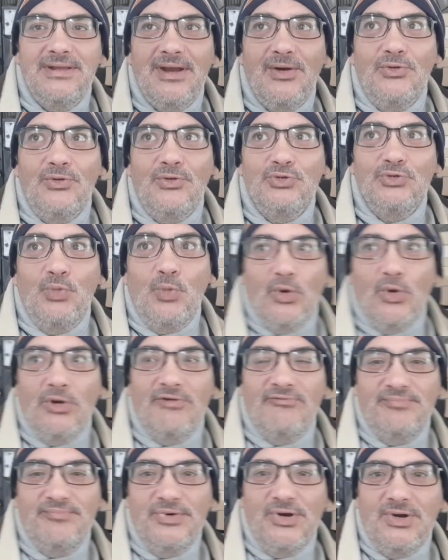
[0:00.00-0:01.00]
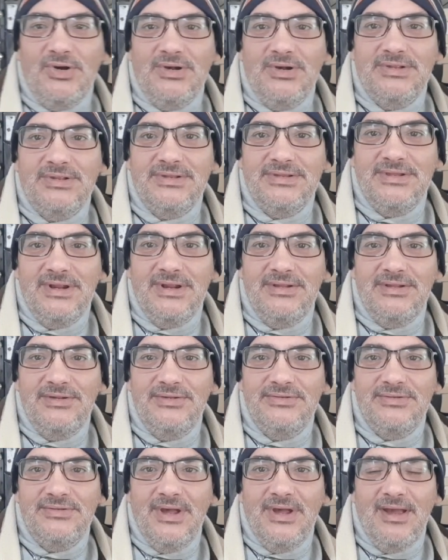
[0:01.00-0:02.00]
old wall of books that I
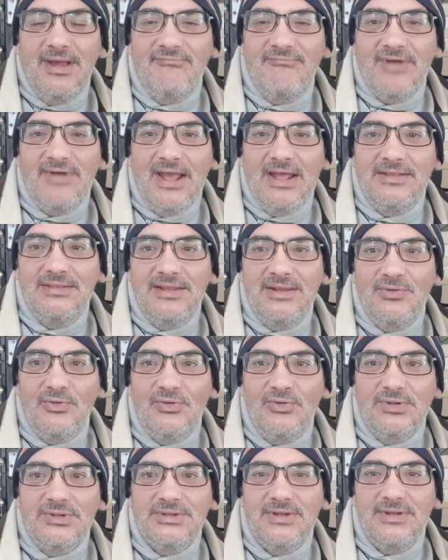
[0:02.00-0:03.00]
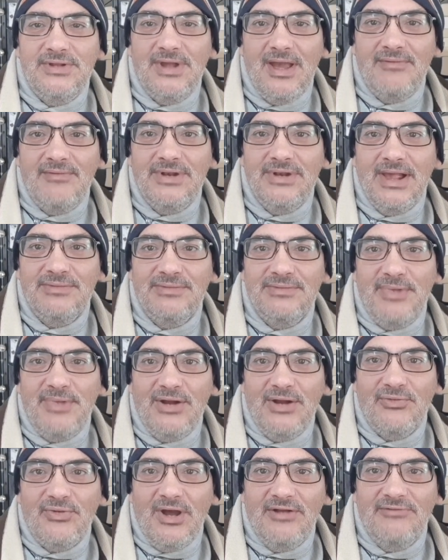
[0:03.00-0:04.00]
used to have, and then also to have a nice
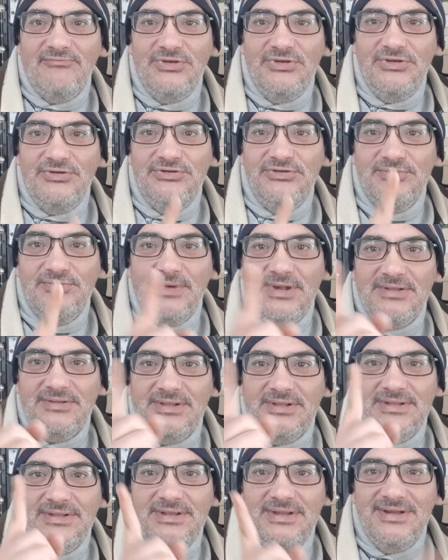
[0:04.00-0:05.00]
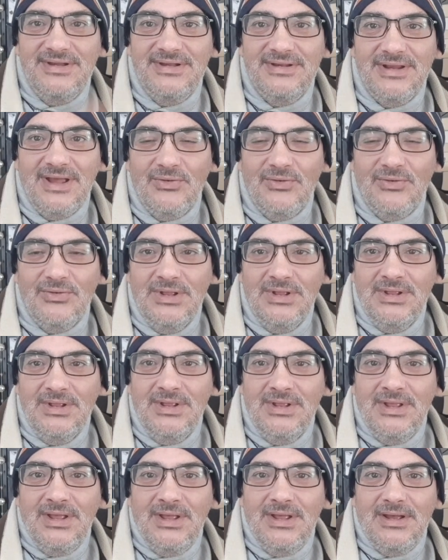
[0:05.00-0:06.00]
background for YouTube, as you can see here now.
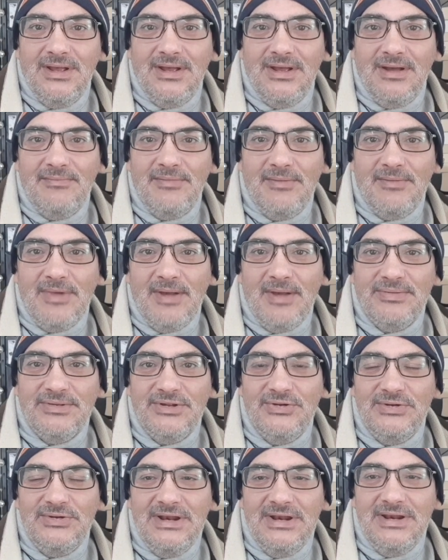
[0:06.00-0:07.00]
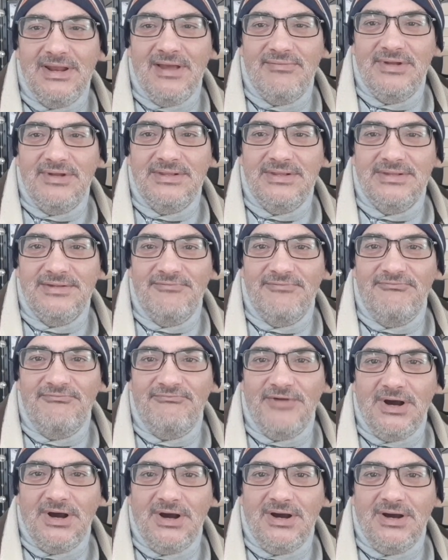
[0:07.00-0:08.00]
I'm absolutely loving it so
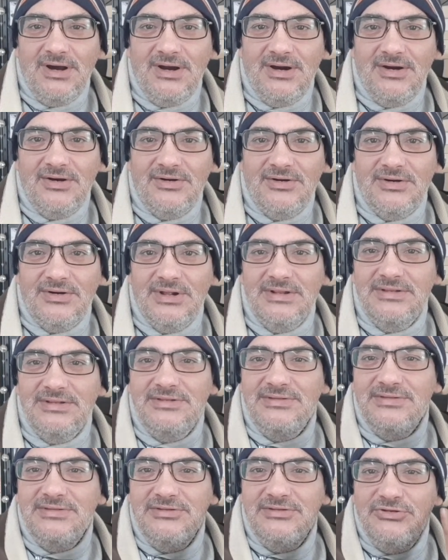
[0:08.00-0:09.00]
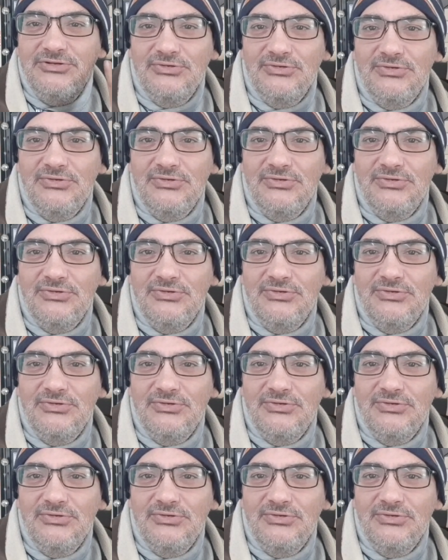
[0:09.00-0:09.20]
far. Do